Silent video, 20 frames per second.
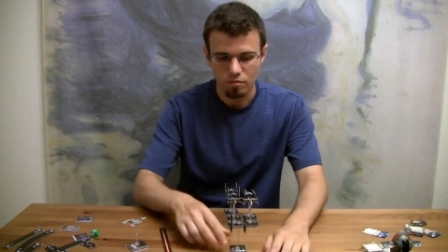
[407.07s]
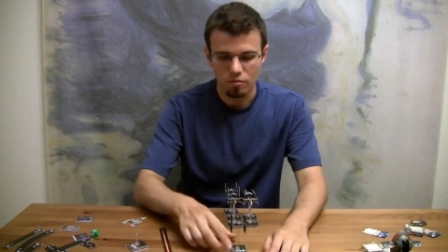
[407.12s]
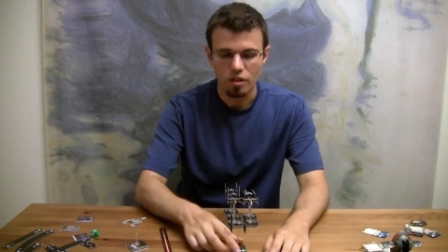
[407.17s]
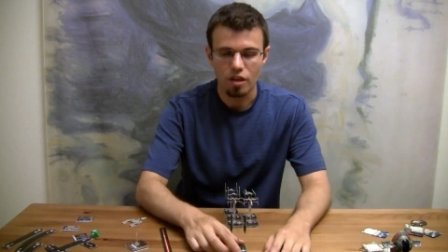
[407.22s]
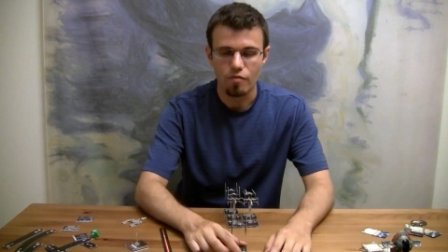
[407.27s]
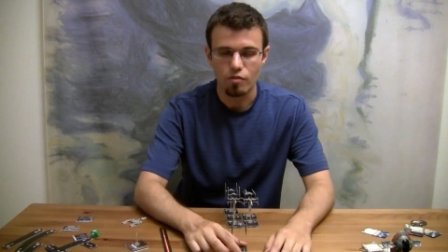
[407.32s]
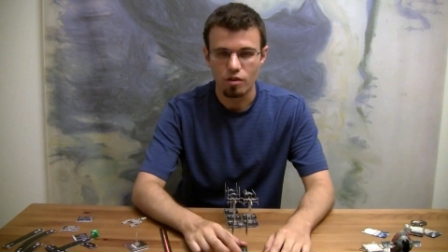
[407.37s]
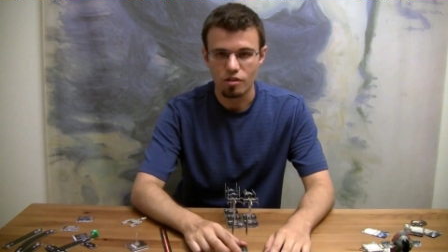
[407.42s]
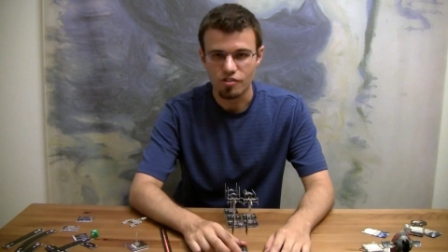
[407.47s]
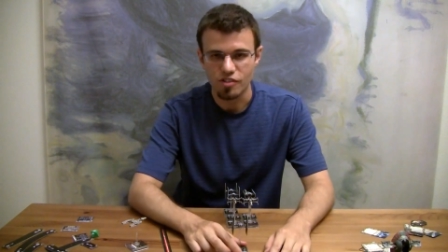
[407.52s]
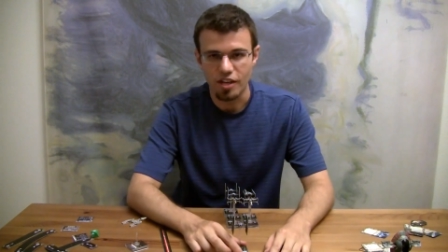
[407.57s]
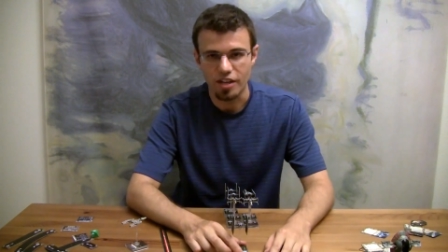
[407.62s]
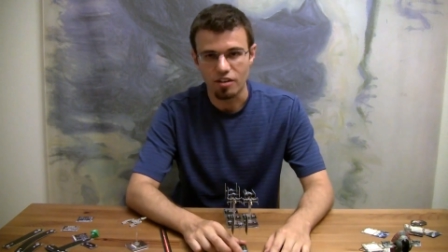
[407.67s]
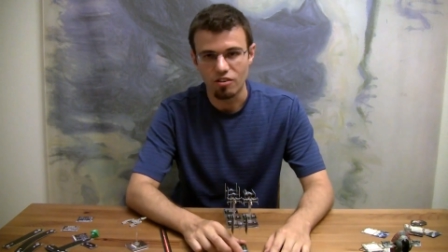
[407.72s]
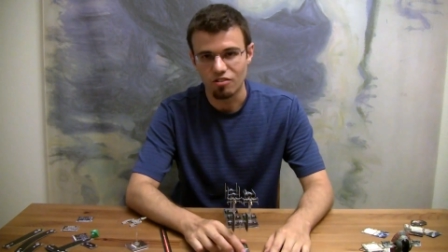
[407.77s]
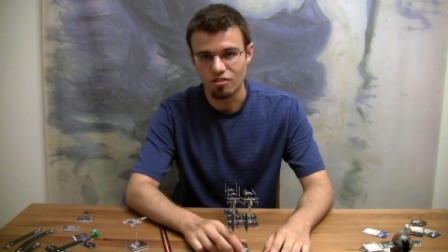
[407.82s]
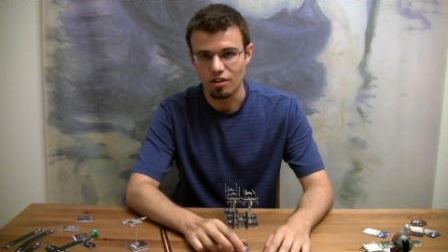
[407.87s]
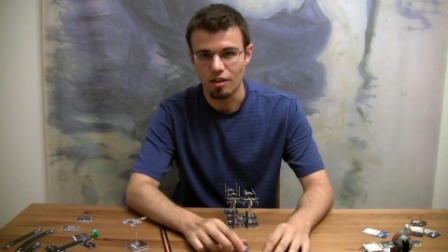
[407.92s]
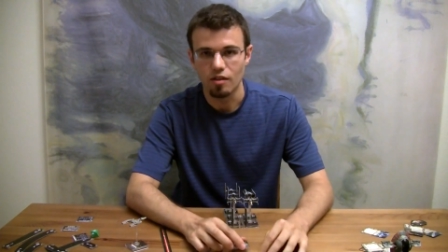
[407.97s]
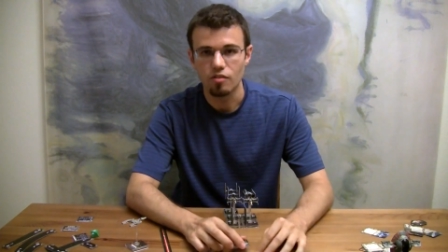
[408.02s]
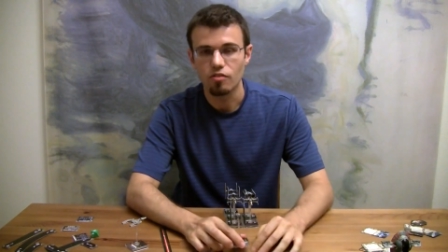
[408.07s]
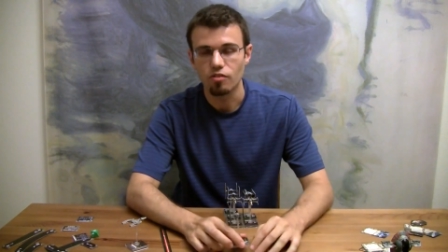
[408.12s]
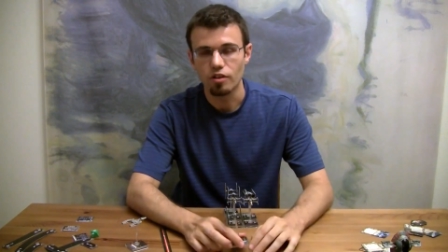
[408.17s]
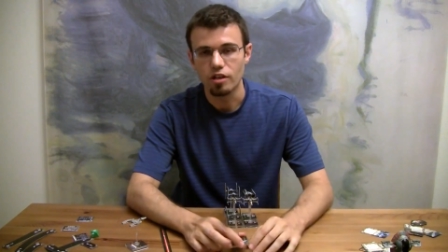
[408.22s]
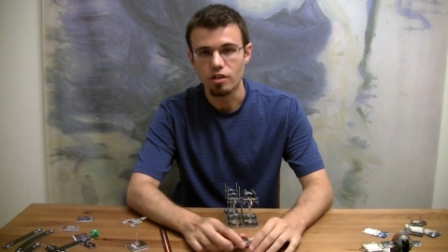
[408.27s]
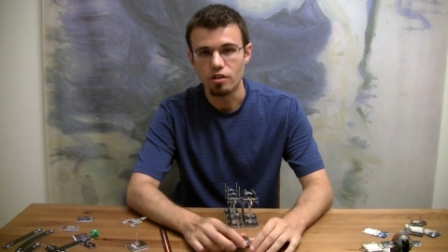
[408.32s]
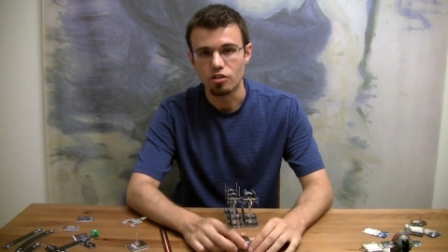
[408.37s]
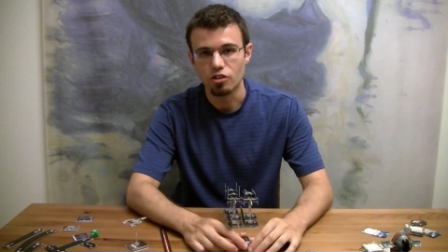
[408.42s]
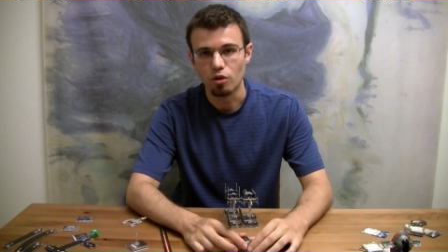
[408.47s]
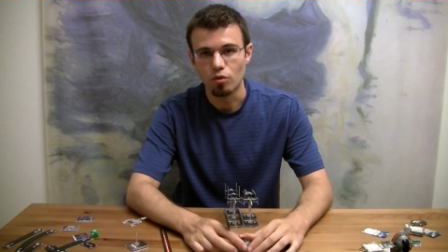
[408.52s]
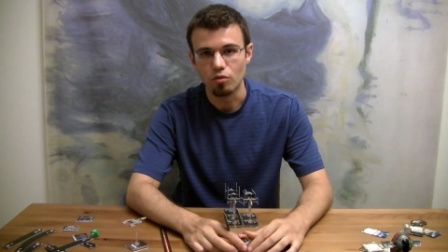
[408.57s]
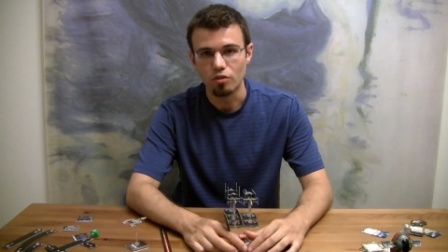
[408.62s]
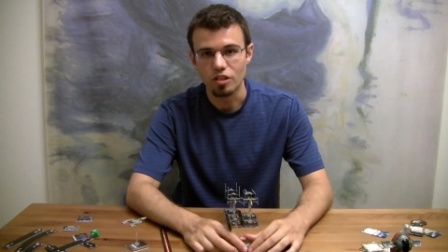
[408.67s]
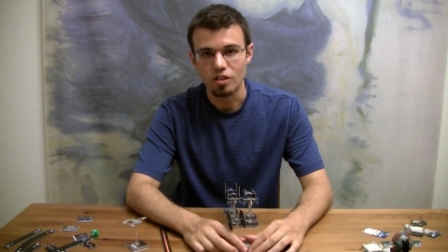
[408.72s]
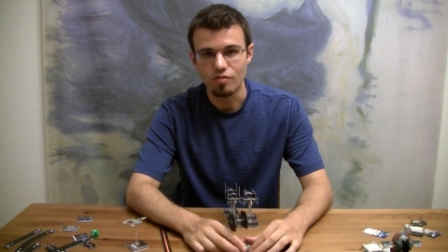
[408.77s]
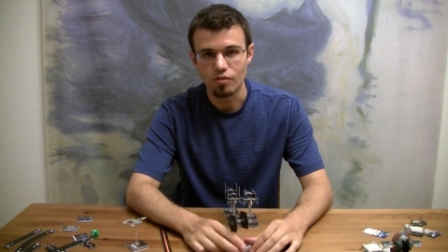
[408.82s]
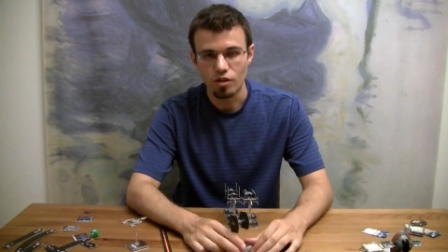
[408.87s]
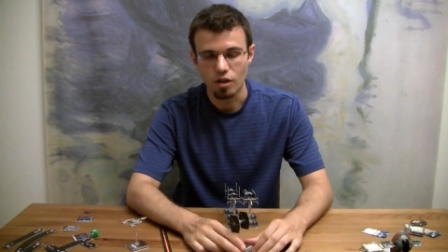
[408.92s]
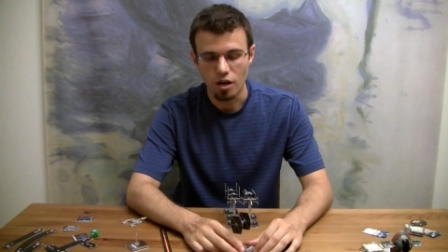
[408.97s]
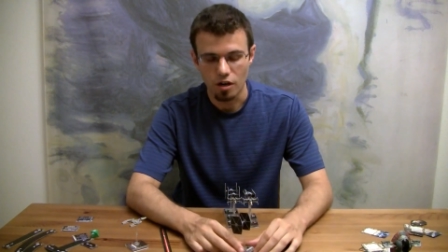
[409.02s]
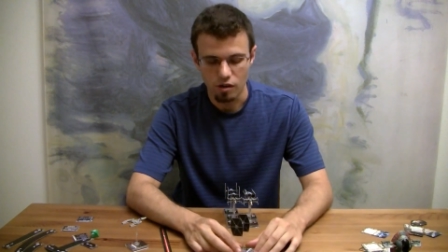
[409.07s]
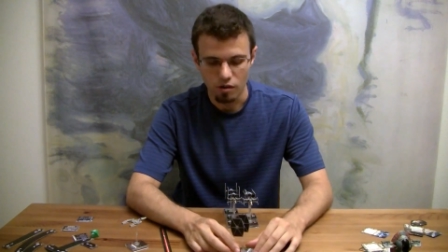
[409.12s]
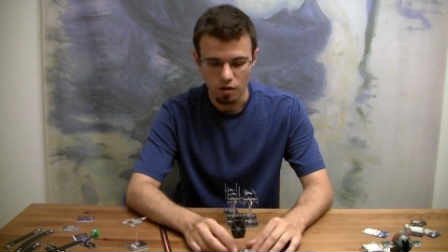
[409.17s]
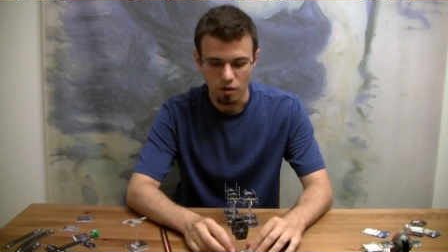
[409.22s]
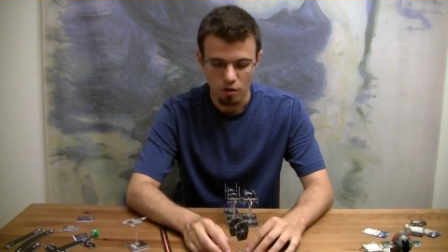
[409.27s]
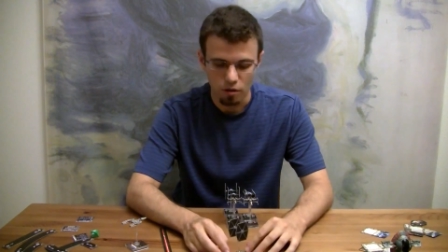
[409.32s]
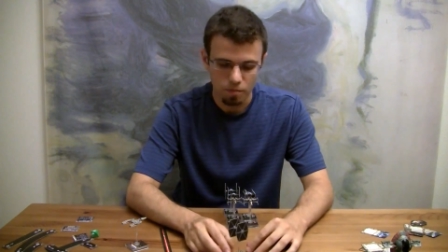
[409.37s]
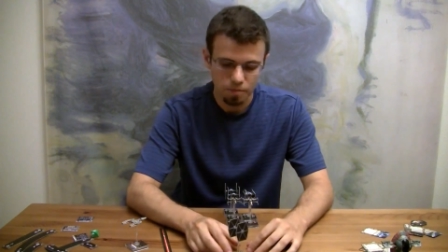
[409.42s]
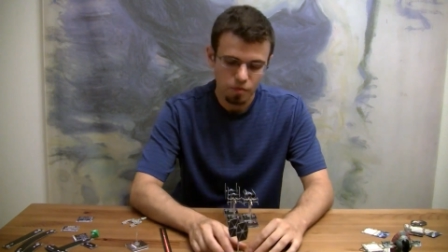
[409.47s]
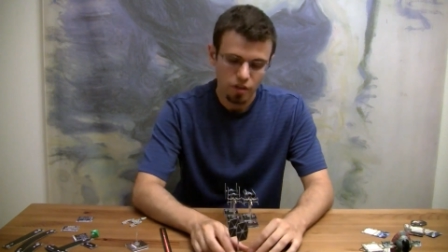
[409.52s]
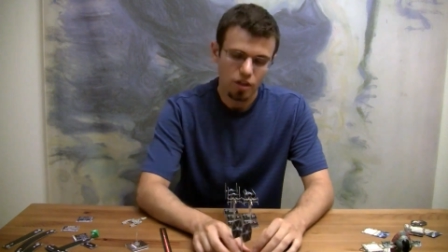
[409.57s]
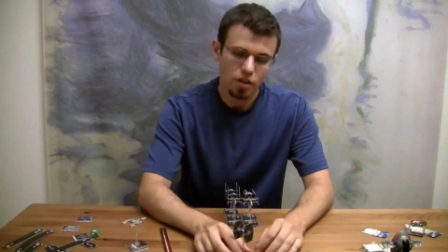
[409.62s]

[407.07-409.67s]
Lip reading: give her a second chance later. Don't leave her on her own.